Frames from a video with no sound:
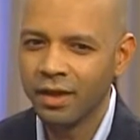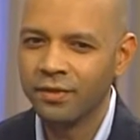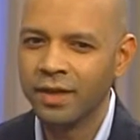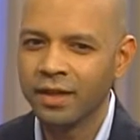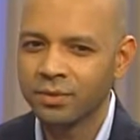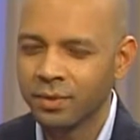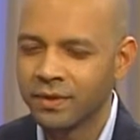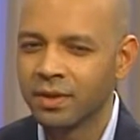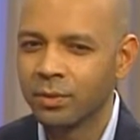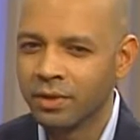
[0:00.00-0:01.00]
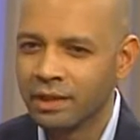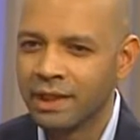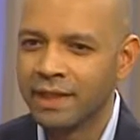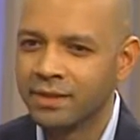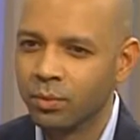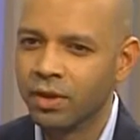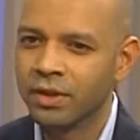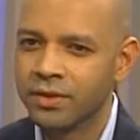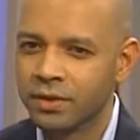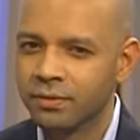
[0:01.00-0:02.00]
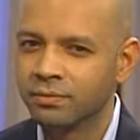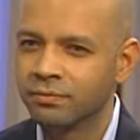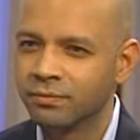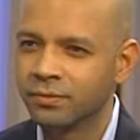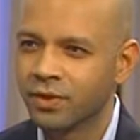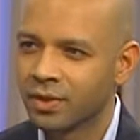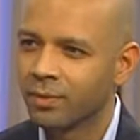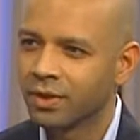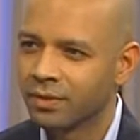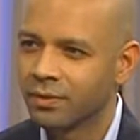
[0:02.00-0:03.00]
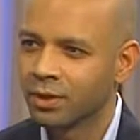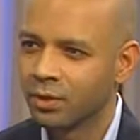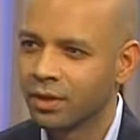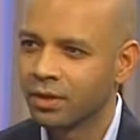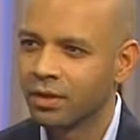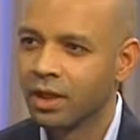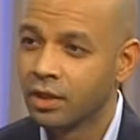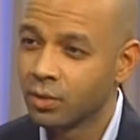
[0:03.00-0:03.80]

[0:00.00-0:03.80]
And that's when someone gains awareness of, there's something different going on.